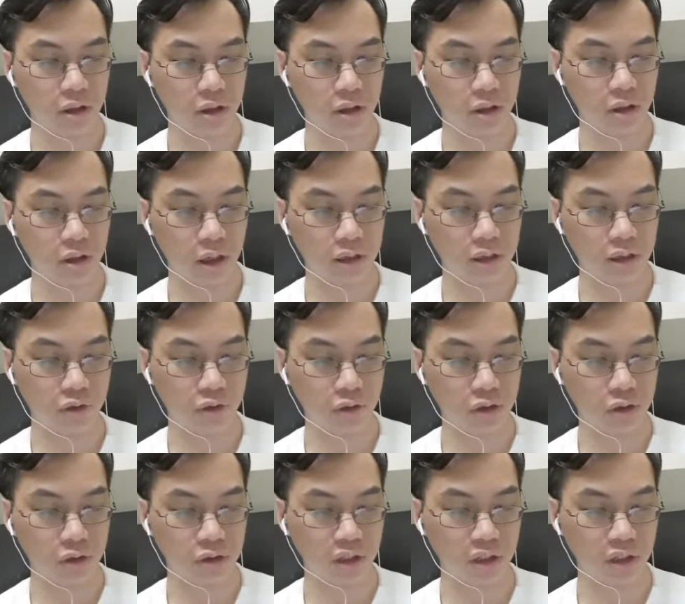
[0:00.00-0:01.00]
Others
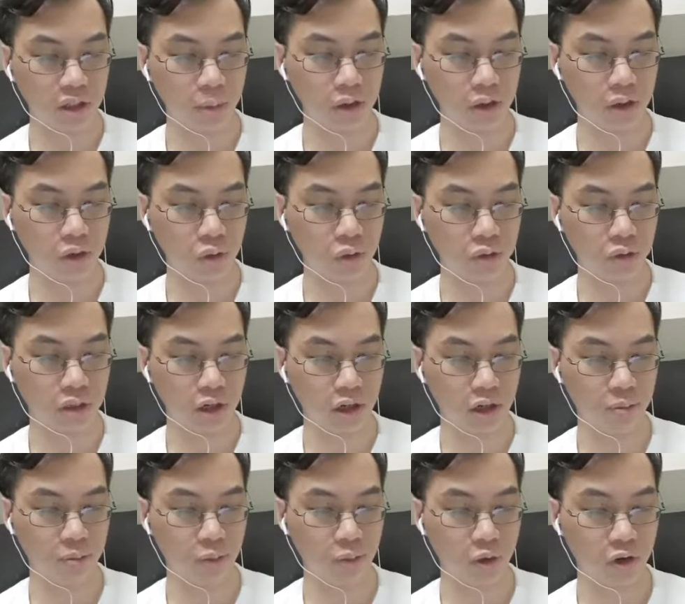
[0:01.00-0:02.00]
focus on keeping the crew's
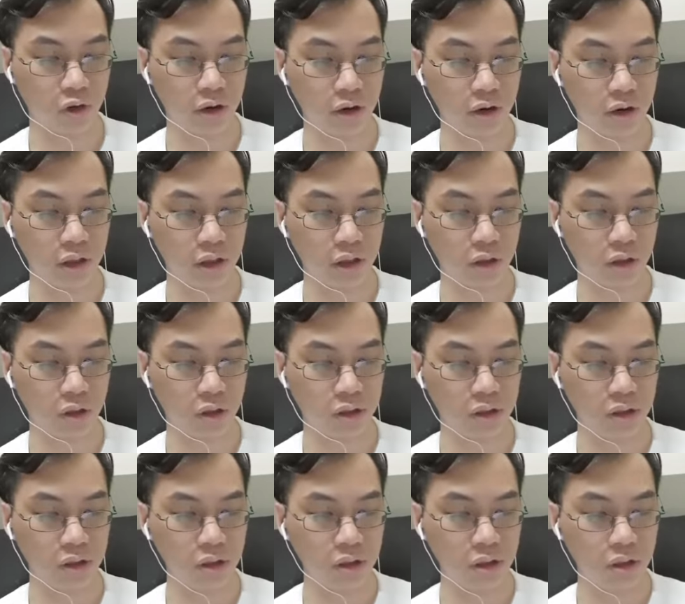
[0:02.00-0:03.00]
health, morale, in
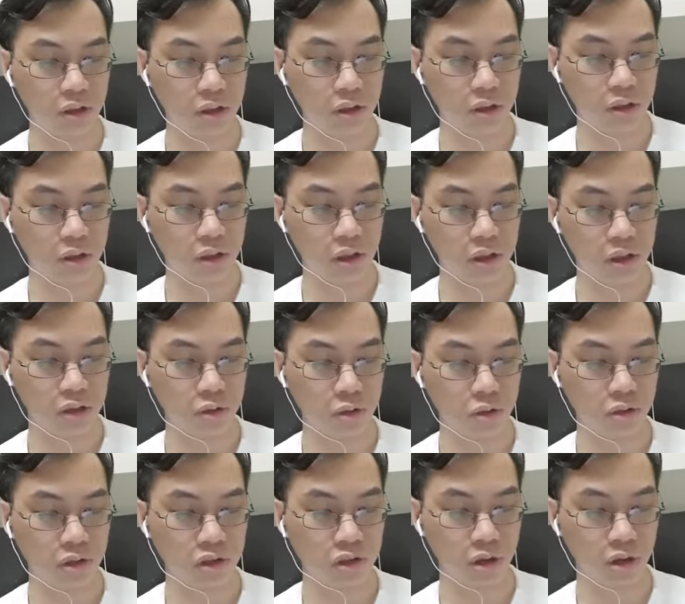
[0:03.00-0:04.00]
order. Each role is
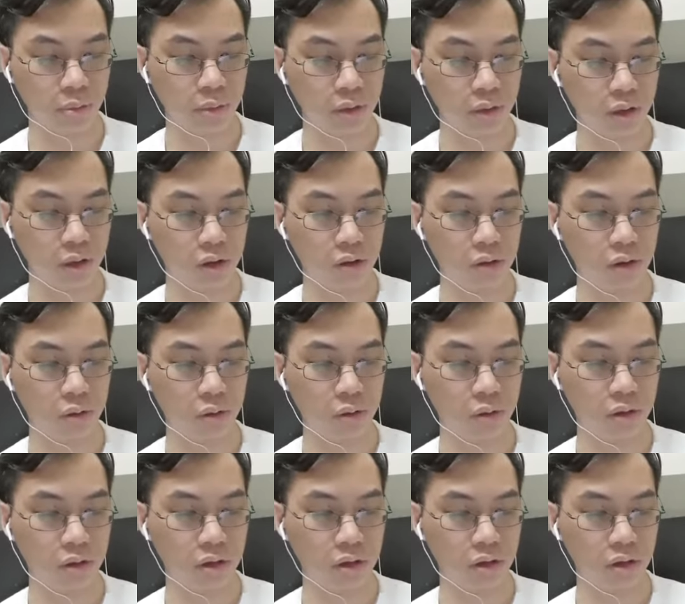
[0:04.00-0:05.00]
described below, along
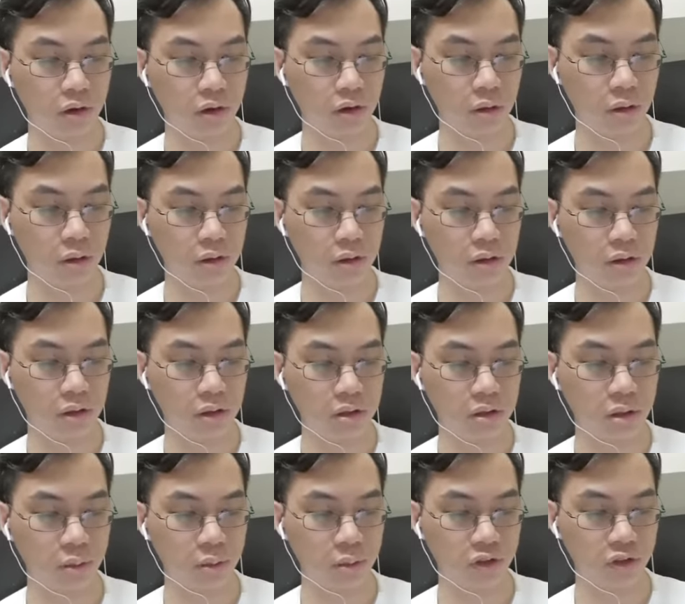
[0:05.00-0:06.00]
with the abilities
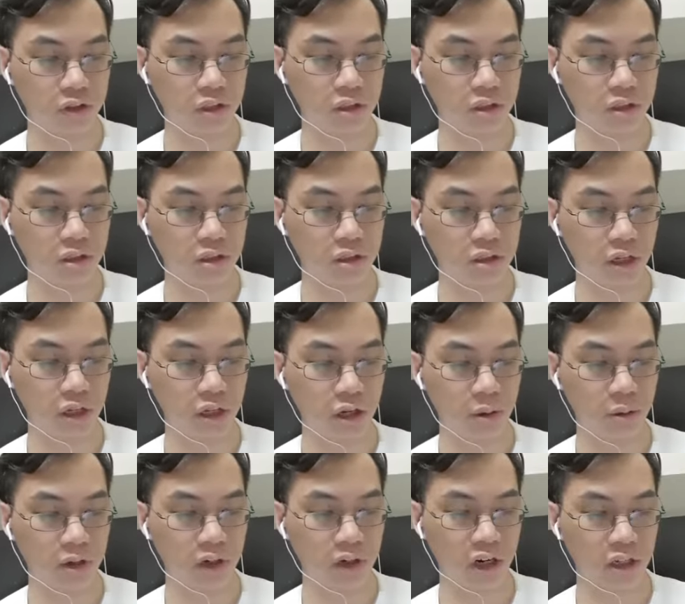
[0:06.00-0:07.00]
and proficiencies that help
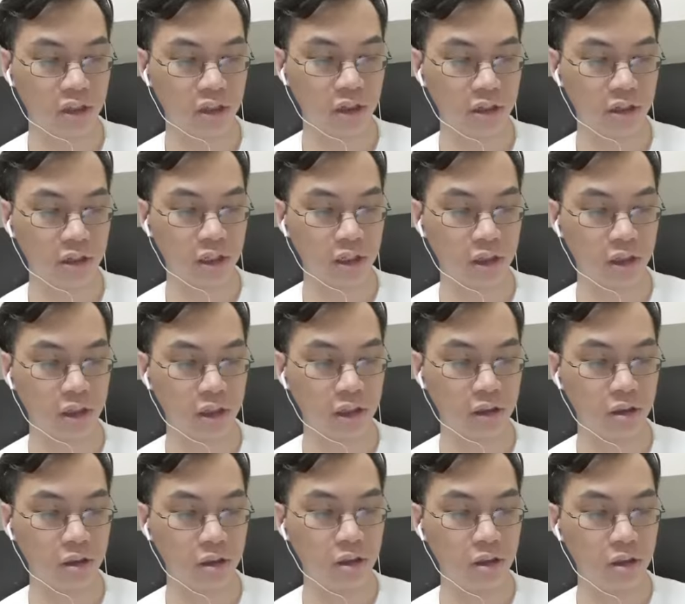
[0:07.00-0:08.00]
a character excel at it,
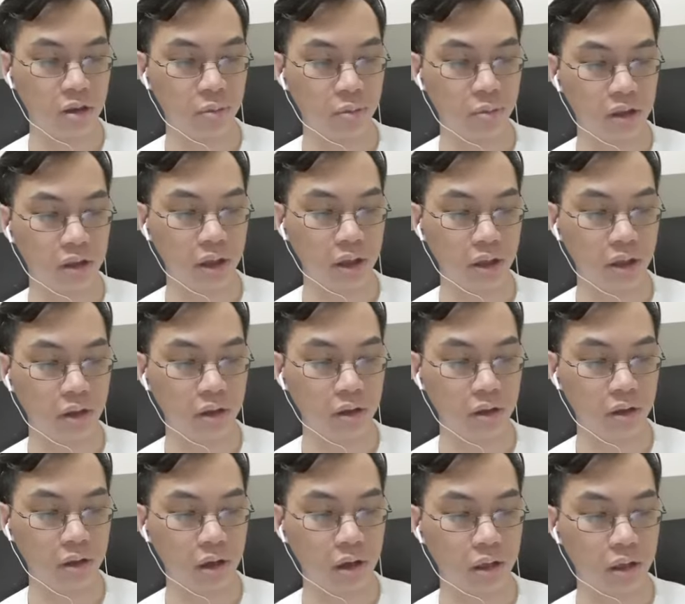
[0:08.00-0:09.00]
but they
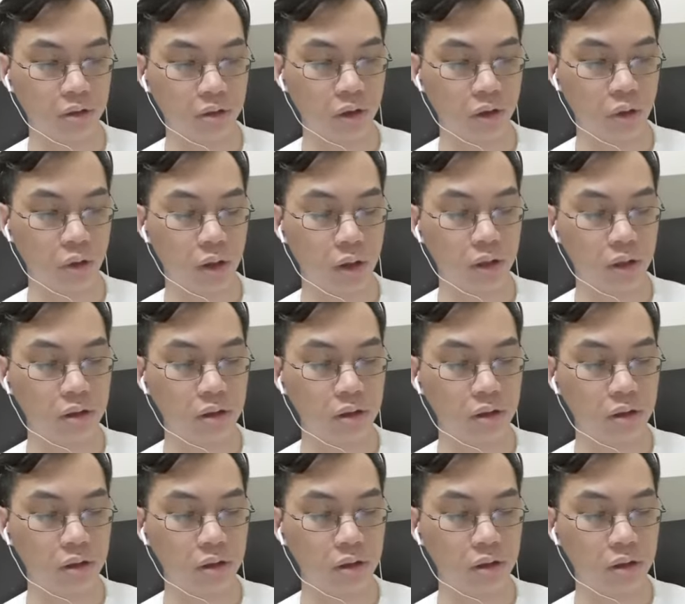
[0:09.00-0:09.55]
aren't required.